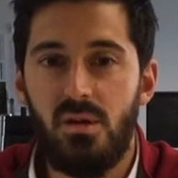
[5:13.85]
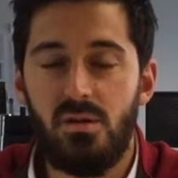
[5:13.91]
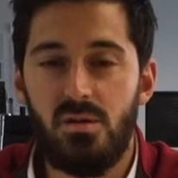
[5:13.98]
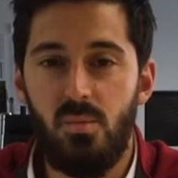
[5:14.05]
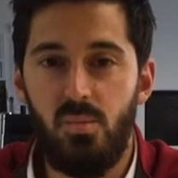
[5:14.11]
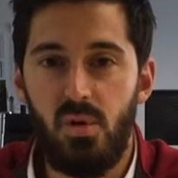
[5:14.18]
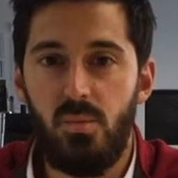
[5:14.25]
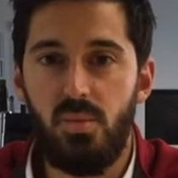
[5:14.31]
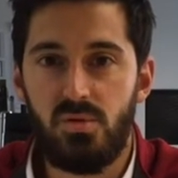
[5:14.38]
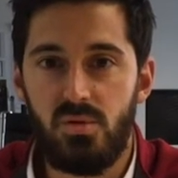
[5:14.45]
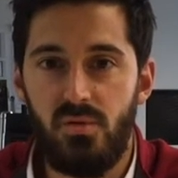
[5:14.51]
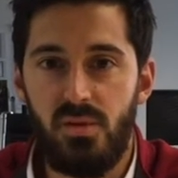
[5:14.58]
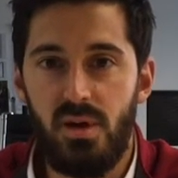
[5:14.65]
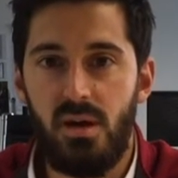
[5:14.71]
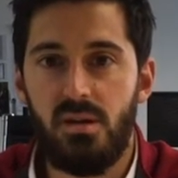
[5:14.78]
the purpose
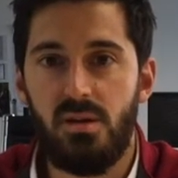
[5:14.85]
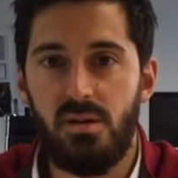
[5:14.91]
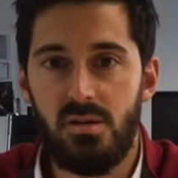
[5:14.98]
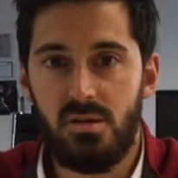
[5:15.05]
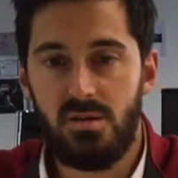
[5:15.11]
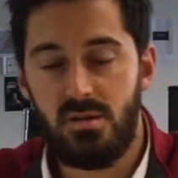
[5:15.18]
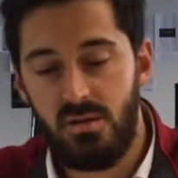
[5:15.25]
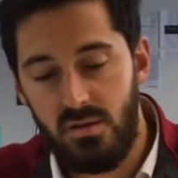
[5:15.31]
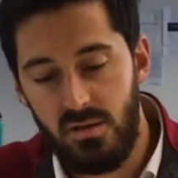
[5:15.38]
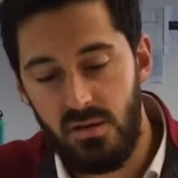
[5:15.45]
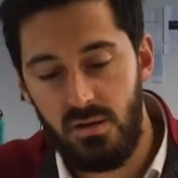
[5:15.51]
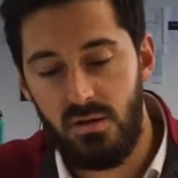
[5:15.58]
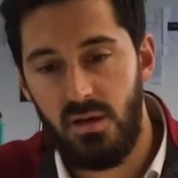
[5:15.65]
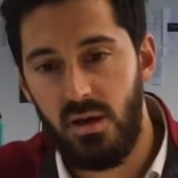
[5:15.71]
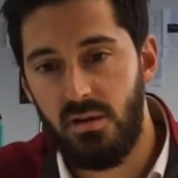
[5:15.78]
of that is
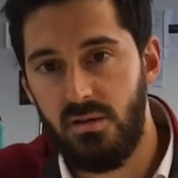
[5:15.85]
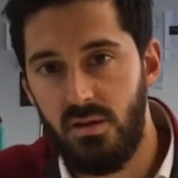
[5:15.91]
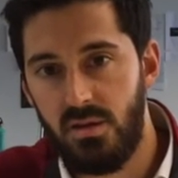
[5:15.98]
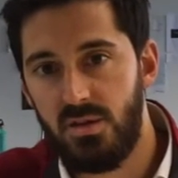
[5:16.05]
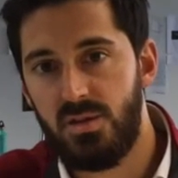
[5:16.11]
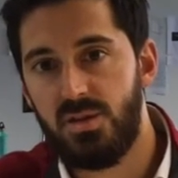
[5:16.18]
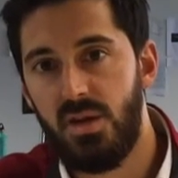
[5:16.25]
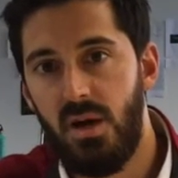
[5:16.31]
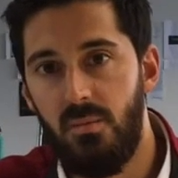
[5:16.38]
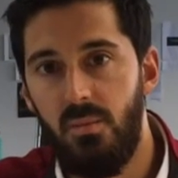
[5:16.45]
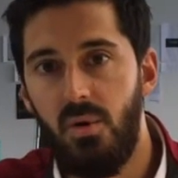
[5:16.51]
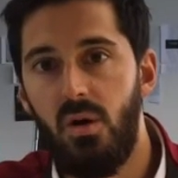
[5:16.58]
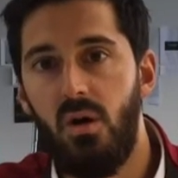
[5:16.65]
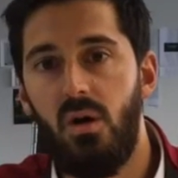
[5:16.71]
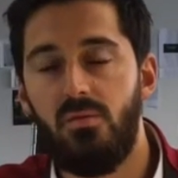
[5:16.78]
that the
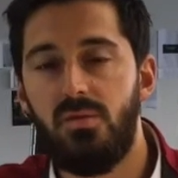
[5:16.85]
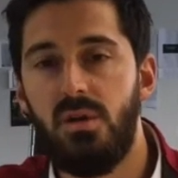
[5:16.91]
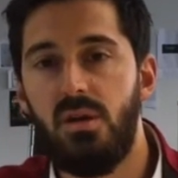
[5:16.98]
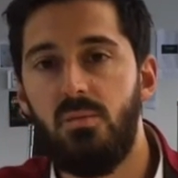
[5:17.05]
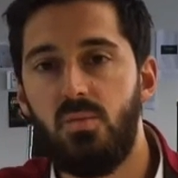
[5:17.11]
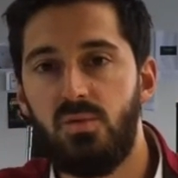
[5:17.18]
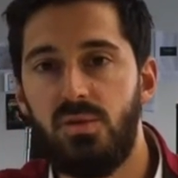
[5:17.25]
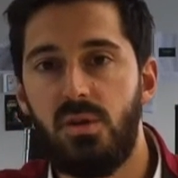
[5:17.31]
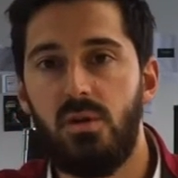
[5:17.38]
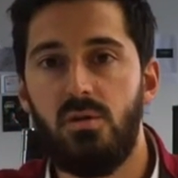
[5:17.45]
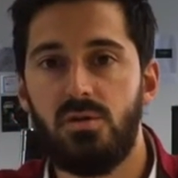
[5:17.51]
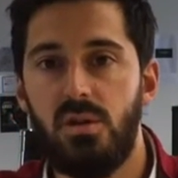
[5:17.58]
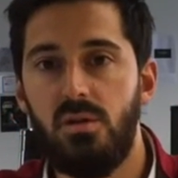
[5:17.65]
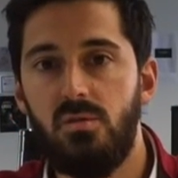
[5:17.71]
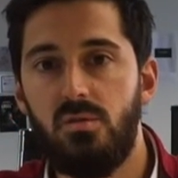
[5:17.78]
sum of the input that
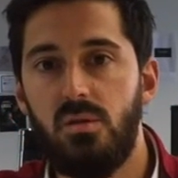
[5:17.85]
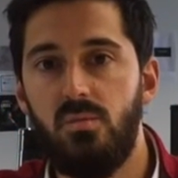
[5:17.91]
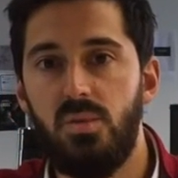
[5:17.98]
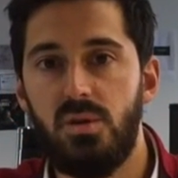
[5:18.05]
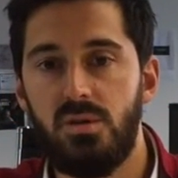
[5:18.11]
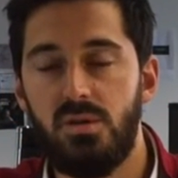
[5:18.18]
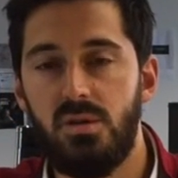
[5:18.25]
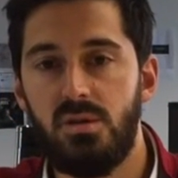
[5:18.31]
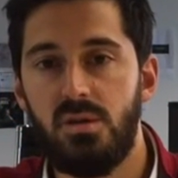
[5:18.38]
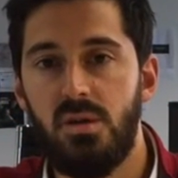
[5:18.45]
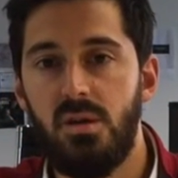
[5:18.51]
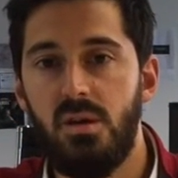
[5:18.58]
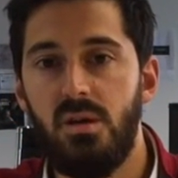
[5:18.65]
goes into the business